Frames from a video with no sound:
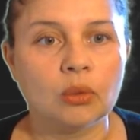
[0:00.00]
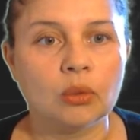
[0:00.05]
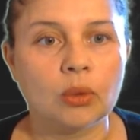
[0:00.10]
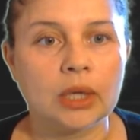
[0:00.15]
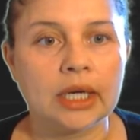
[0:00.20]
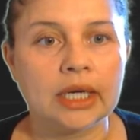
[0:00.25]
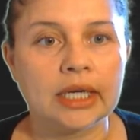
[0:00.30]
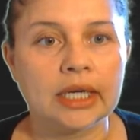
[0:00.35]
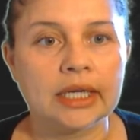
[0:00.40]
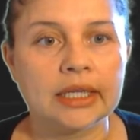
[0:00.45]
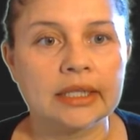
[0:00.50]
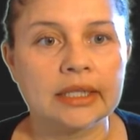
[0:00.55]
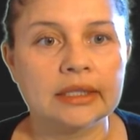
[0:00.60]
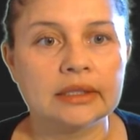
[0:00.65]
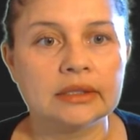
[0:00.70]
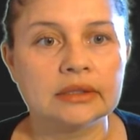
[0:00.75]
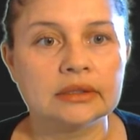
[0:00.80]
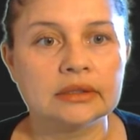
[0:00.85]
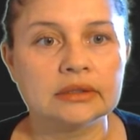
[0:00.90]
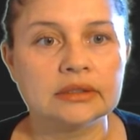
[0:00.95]
y
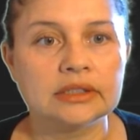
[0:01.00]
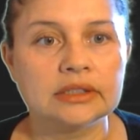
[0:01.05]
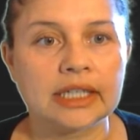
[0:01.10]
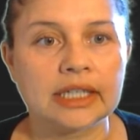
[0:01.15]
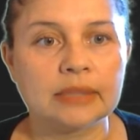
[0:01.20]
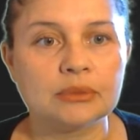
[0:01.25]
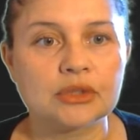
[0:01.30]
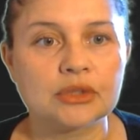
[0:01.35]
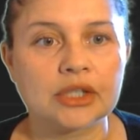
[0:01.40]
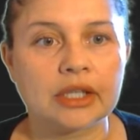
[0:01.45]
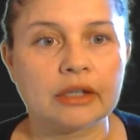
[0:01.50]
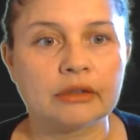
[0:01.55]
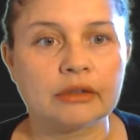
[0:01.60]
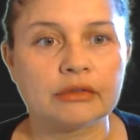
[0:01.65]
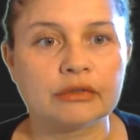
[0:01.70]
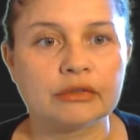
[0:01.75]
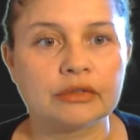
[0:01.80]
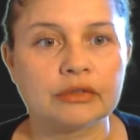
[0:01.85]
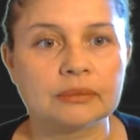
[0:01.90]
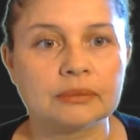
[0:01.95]
times f.
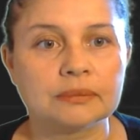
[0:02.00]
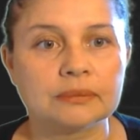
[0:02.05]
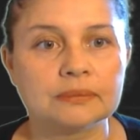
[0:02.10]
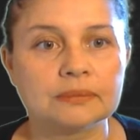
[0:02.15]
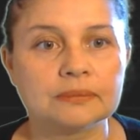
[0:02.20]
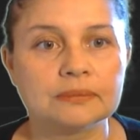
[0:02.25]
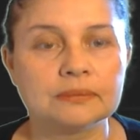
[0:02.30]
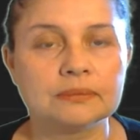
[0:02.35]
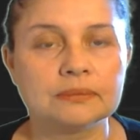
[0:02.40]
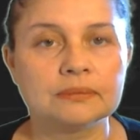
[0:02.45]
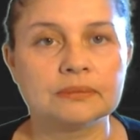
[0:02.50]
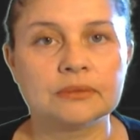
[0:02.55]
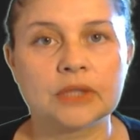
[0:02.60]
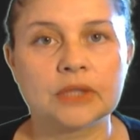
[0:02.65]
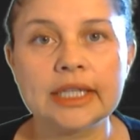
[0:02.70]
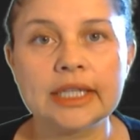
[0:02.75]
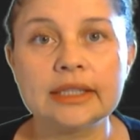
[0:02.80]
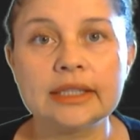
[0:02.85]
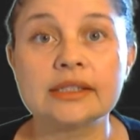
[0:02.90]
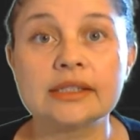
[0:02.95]

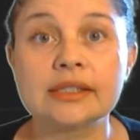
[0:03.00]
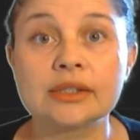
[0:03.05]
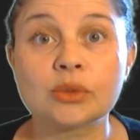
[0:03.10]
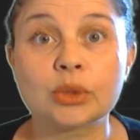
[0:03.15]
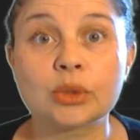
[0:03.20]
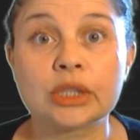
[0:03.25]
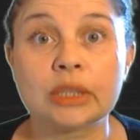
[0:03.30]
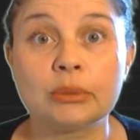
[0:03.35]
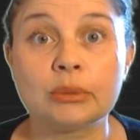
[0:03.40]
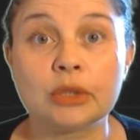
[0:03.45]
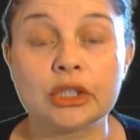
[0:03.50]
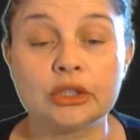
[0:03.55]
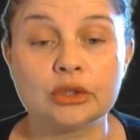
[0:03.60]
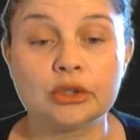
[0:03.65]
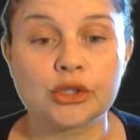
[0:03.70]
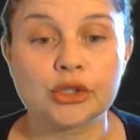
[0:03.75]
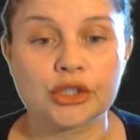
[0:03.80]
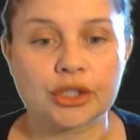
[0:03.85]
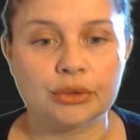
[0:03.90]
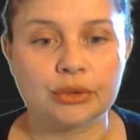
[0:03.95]
Right? This is what I'm going
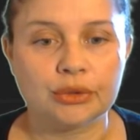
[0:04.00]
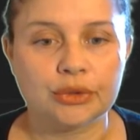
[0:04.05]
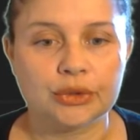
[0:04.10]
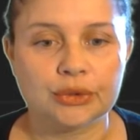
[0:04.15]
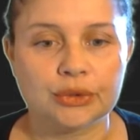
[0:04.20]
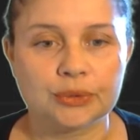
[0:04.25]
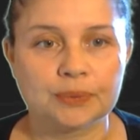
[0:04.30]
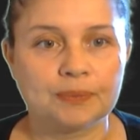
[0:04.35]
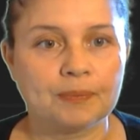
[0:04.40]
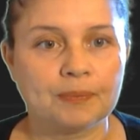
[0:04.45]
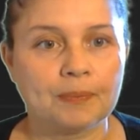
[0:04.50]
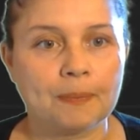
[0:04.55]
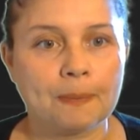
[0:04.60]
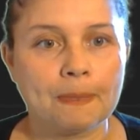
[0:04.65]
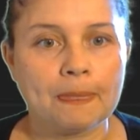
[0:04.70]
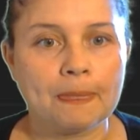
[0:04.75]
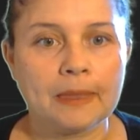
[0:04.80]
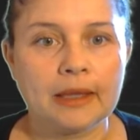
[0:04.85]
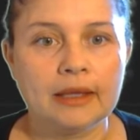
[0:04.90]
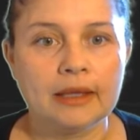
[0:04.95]
to show you.
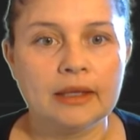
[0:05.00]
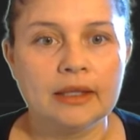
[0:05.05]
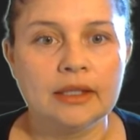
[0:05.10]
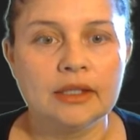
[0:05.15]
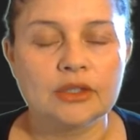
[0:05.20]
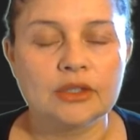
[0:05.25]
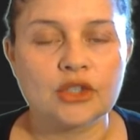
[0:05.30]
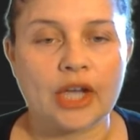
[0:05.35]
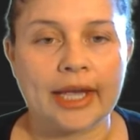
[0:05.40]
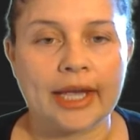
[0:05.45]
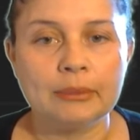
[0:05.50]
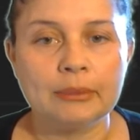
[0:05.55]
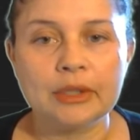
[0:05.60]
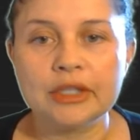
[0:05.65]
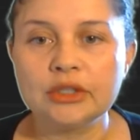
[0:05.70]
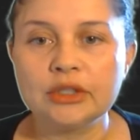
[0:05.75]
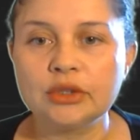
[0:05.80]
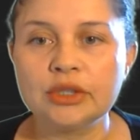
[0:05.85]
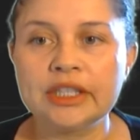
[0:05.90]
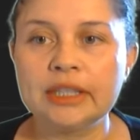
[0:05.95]
So I'm
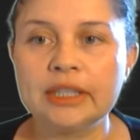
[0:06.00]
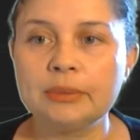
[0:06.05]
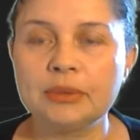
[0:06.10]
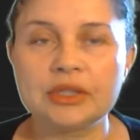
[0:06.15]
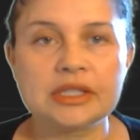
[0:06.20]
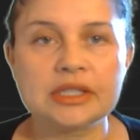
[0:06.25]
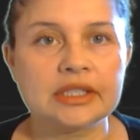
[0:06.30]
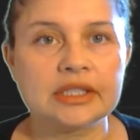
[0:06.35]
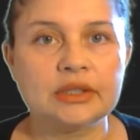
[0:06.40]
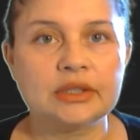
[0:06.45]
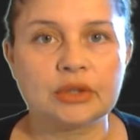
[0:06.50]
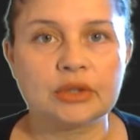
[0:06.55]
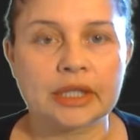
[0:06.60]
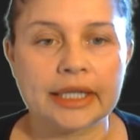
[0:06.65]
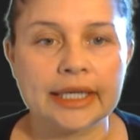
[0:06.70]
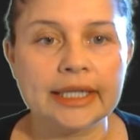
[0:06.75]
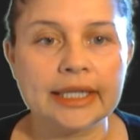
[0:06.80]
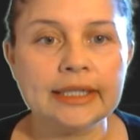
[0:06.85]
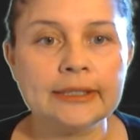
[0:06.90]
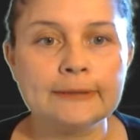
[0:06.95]
going to keep this in
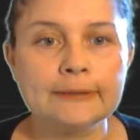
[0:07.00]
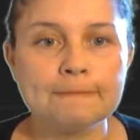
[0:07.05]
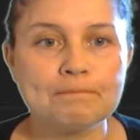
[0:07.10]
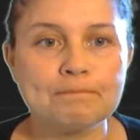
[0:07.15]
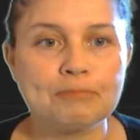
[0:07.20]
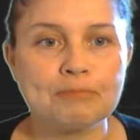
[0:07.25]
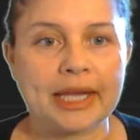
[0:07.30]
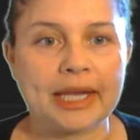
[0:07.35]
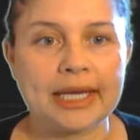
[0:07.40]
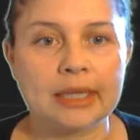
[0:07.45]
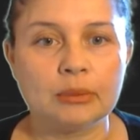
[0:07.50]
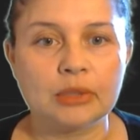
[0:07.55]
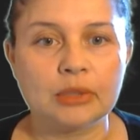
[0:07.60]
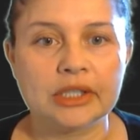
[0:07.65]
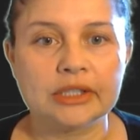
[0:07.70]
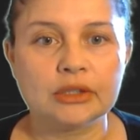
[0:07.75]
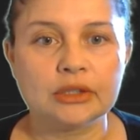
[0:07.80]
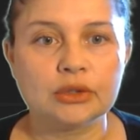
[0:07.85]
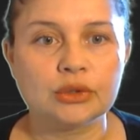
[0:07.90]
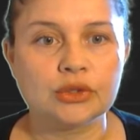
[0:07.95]
red, and I'm
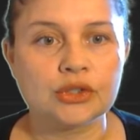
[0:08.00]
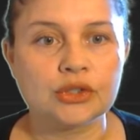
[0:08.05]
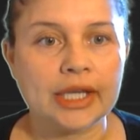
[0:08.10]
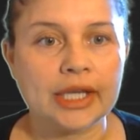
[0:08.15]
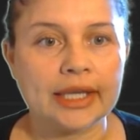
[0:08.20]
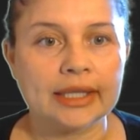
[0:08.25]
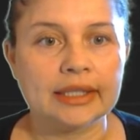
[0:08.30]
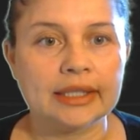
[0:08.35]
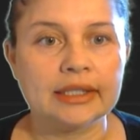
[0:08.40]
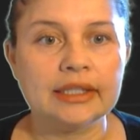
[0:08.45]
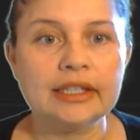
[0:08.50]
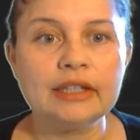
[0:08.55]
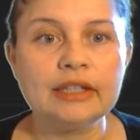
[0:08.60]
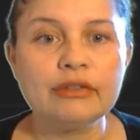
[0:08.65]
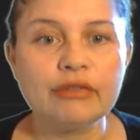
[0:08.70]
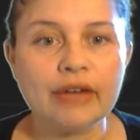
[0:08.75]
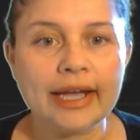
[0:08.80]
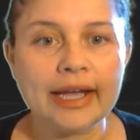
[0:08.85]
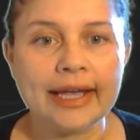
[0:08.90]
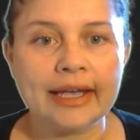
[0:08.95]
going to say,
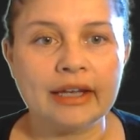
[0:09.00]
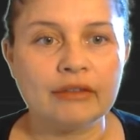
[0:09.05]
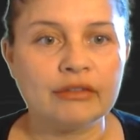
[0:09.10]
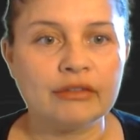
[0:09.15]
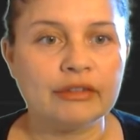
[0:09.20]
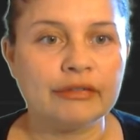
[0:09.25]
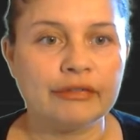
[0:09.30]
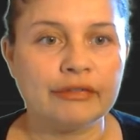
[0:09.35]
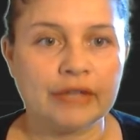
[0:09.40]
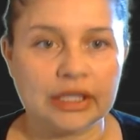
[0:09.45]
if I have a